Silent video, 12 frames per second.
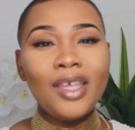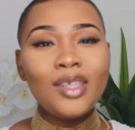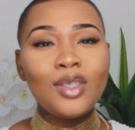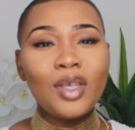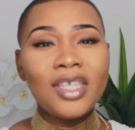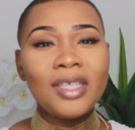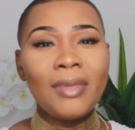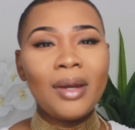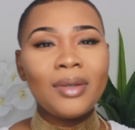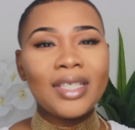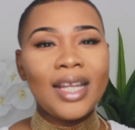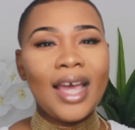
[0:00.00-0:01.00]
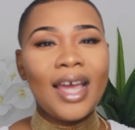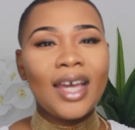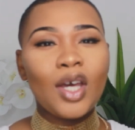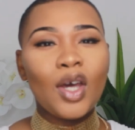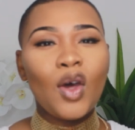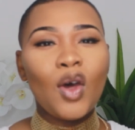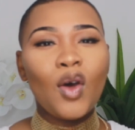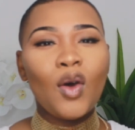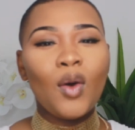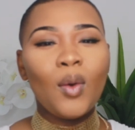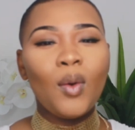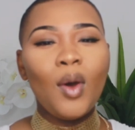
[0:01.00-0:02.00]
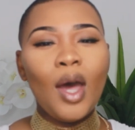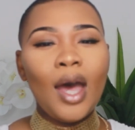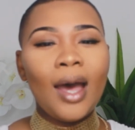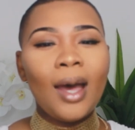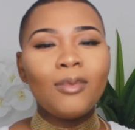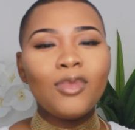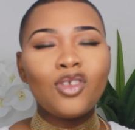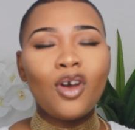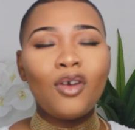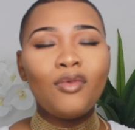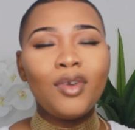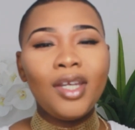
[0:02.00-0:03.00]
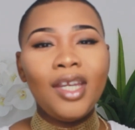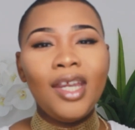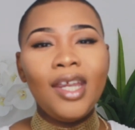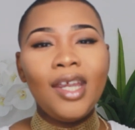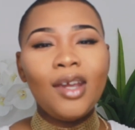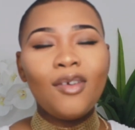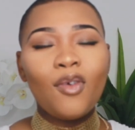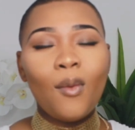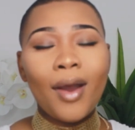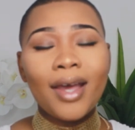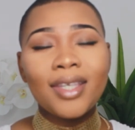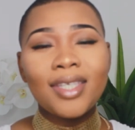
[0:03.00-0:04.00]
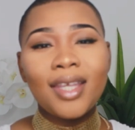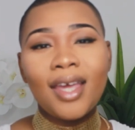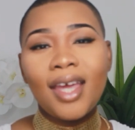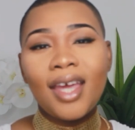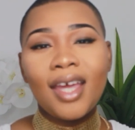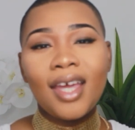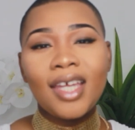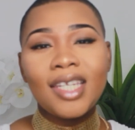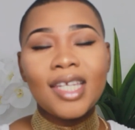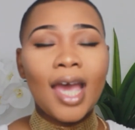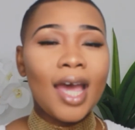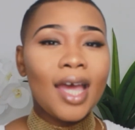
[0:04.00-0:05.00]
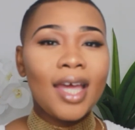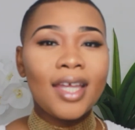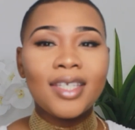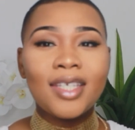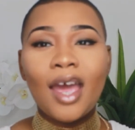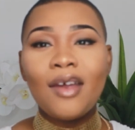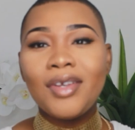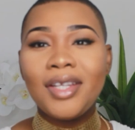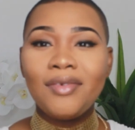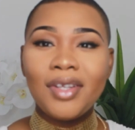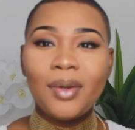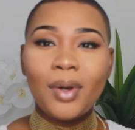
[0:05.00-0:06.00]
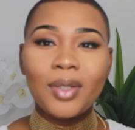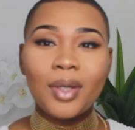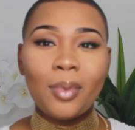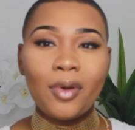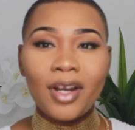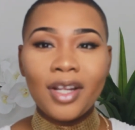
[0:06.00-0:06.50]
so this man was like, oh, I'm sorry for what I said and I really, really want to